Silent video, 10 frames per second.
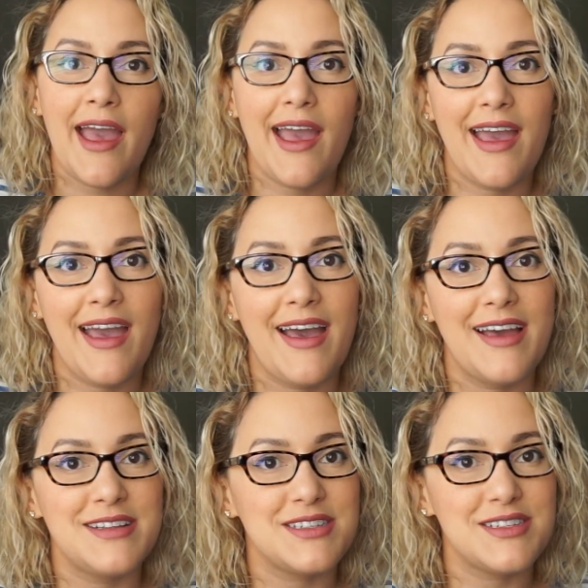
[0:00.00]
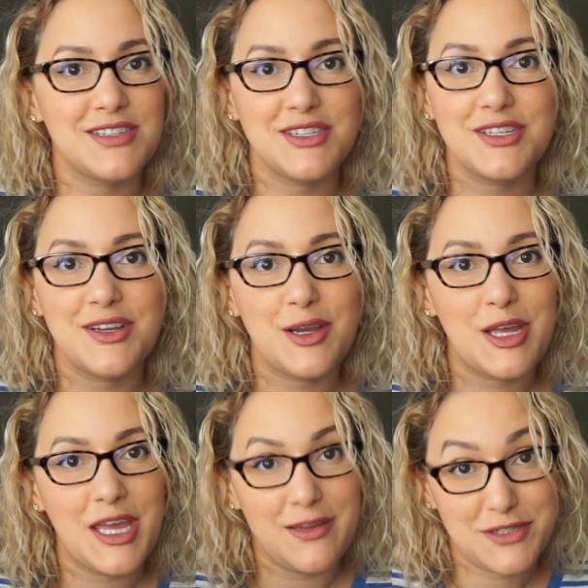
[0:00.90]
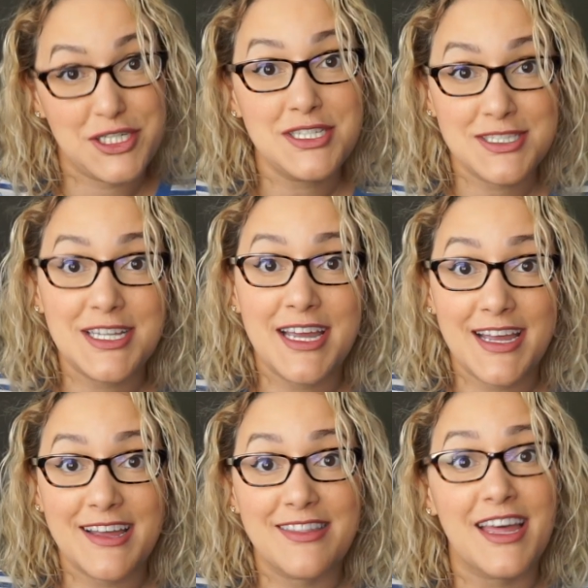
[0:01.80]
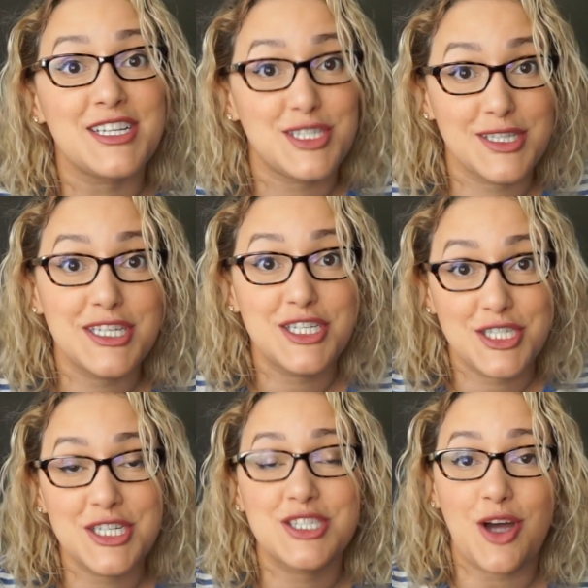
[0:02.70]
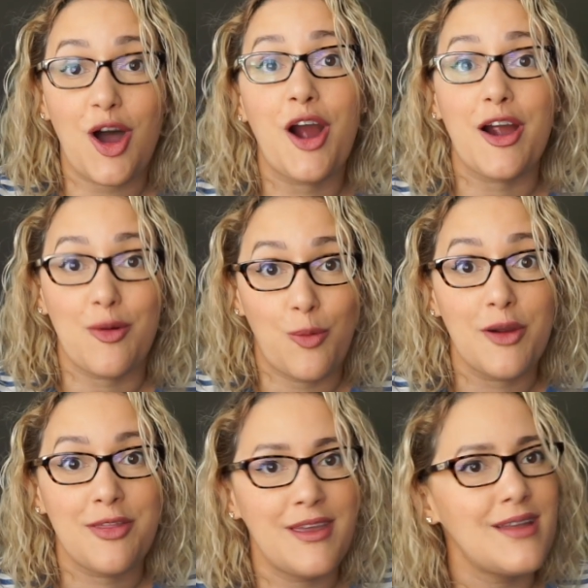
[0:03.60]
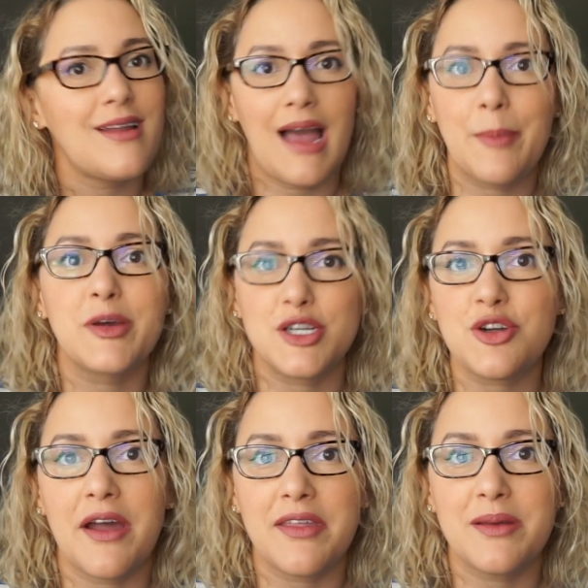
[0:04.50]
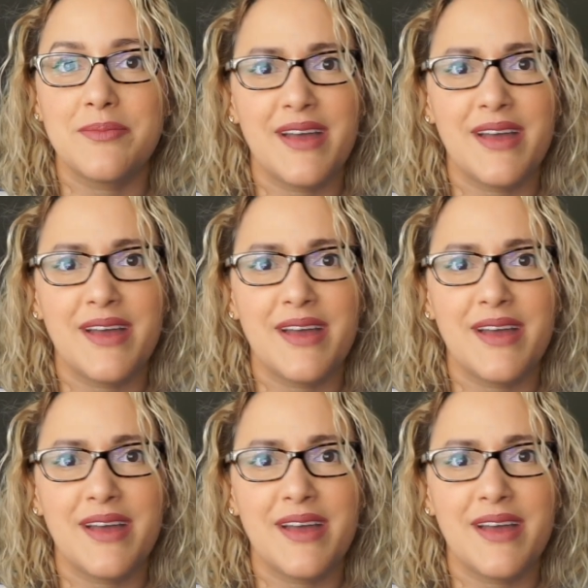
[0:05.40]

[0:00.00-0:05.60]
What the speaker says: and if she's saying that these sheets are worth it, I'm gonna try them.